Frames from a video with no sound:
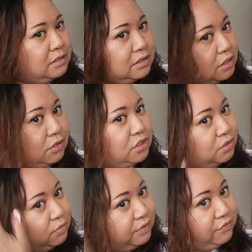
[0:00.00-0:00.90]
So to
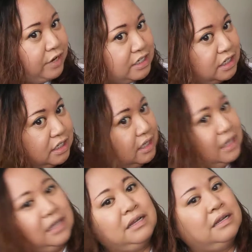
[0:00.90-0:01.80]
refreshen
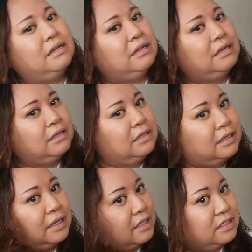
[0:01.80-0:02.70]
it,
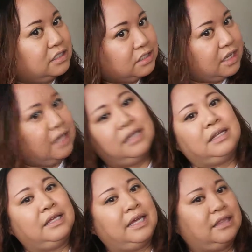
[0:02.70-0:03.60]
I just kind
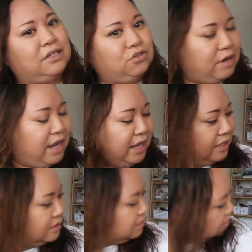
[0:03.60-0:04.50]
of get the dry
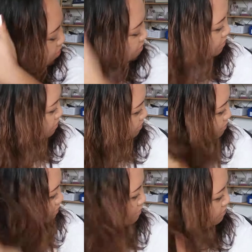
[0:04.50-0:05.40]
ends
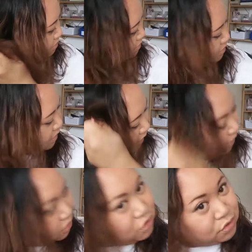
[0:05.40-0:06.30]
and
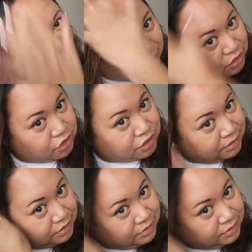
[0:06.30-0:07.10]
I scrunch.